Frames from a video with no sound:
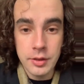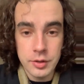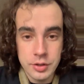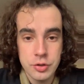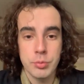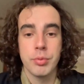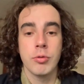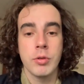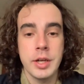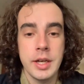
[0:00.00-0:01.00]
the
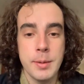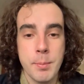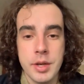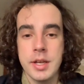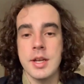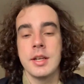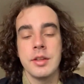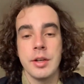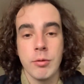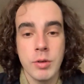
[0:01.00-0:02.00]
supreme being,
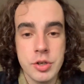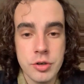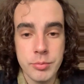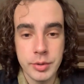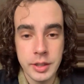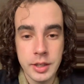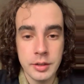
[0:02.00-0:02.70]
the original being,